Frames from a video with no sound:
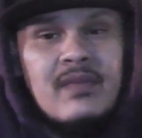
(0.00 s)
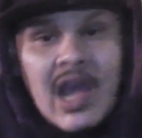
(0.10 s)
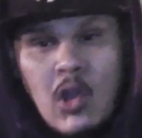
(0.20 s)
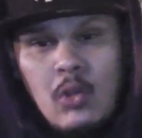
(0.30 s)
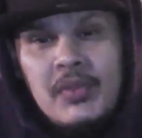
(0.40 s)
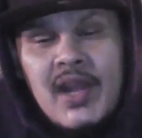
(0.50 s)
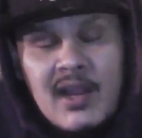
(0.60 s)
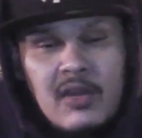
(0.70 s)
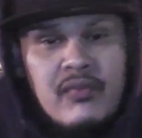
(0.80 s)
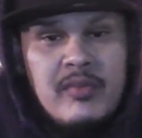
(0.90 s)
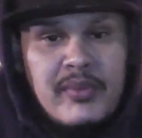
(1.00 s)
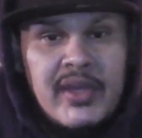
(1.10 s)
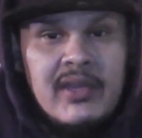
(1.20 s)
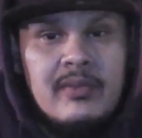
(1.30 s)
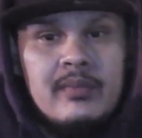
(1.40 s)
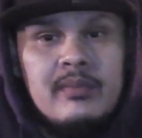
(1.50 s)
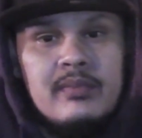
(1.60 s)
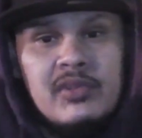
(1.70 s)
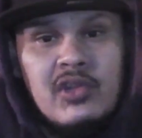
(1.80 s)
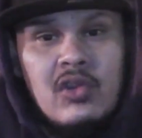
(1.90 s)
I hope that I could repay him,
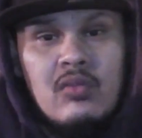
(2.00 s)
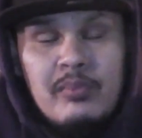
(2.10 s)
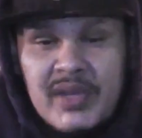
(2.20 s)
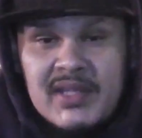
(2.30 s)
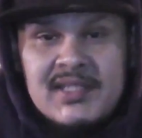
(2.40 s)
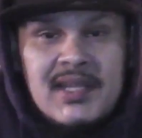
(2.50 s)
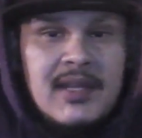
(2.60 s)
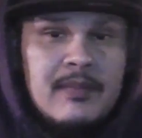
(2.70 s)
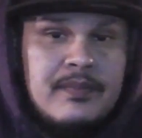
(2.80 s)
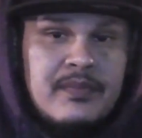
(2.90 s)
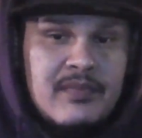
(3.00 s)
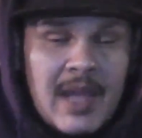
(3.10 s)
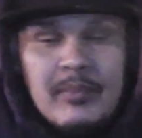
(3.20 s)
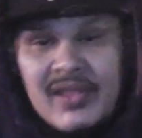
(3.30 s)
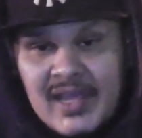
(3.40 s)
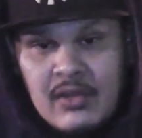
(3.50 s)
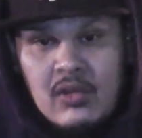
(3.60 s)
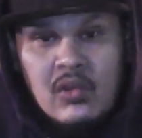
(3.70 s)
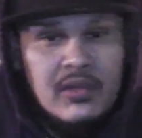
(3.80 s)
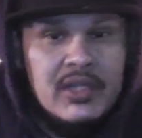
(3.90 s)
you know, big time. I plan
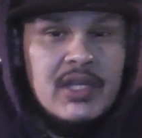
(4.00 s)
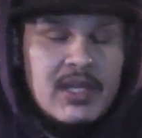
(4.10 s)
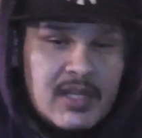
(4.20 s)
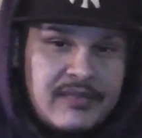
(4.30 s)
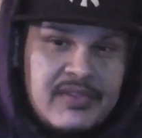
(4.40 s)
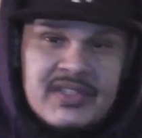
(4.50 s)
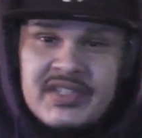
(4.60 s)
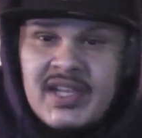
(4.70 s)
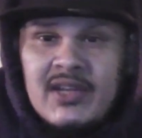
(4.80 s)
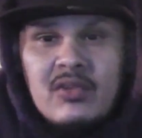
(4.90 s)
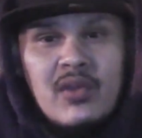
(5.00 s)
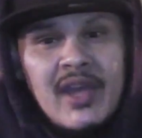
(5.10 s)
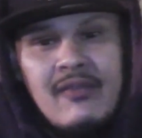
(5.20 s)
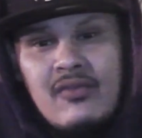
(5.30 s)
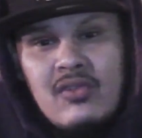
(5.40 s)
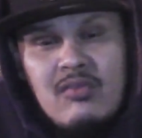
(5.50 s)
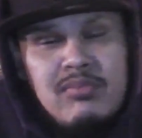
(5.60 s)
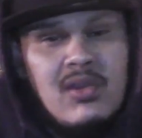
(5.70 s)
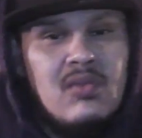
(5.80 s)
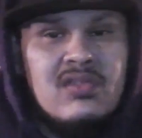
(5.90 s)
on. If this channel ever
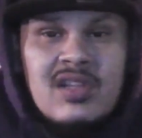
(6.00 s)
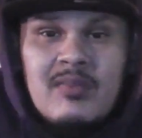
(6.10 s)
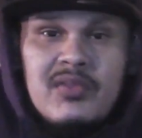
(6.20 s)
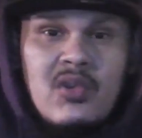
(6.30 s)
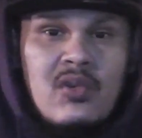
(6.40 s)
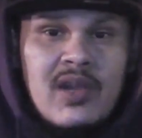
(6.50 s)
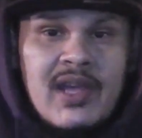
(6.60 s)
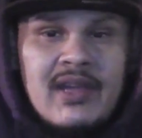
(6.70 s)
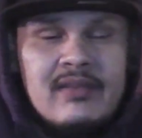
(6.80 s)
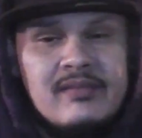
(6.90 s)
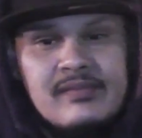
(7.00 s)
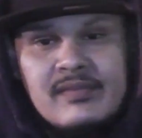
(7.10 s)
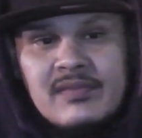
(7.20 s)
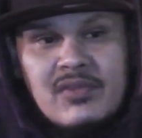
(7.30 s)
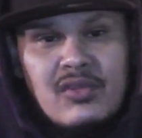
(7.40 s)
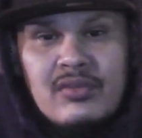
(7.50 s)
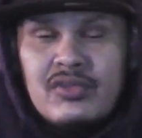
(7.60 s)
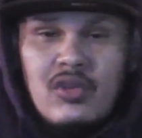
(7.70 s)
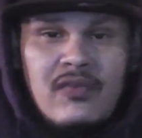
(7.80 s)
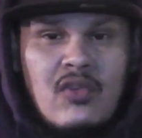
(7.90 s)
blows up and all that,
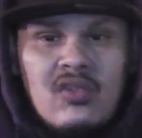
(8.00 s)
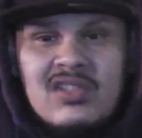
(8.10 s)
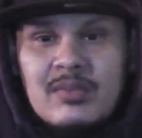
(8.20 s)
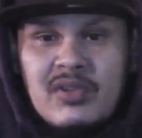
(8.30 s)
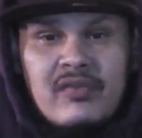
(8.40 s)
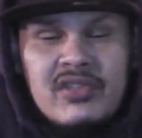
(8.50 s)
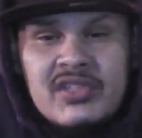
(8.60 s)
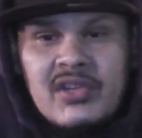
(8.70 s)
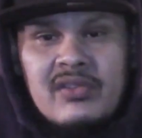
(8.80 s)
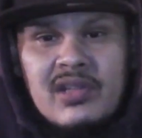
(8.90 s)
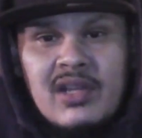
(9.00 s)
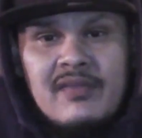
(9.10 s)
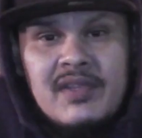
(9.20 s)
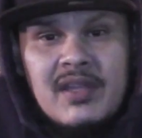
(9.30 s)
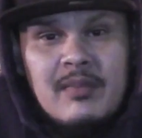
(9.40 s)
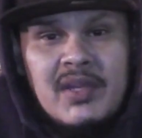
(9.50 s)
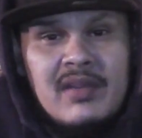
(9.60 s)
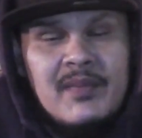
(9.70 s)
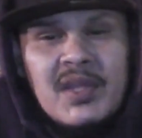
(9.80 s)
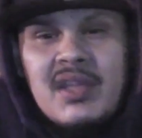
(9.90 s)
you know, of course I'm going to return the love to him.
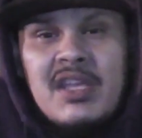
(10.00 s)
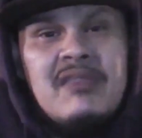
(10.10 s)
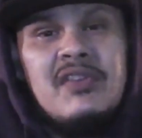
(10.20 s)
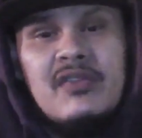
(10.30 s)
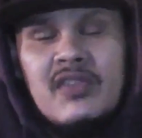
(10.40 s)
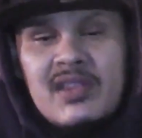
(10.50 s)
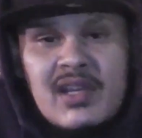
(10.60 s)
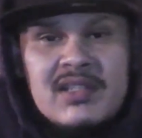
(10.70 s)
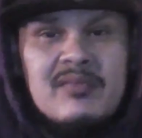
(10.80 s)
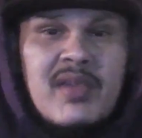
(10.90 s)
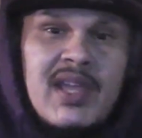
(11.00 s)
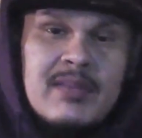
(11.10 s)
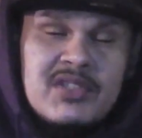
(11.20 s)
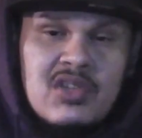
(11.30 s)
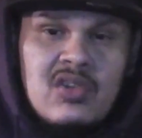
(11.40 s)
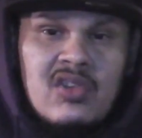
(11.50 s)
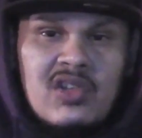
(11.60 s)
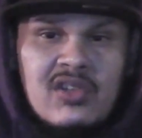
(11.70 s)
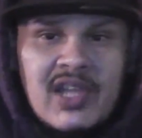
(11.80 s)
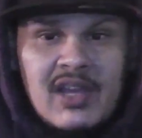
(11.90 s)
And even if it doesn't, man, I'm still
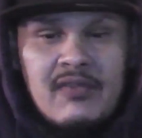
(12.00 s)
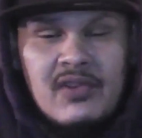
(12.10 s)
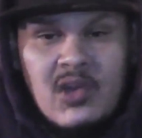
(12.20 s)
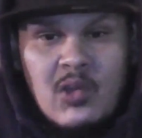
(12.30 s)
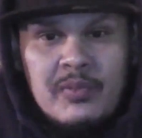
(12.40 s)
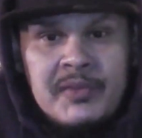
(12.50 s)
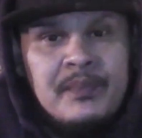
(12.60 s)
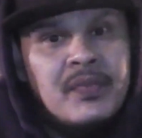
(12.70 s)
going to look out for the homie.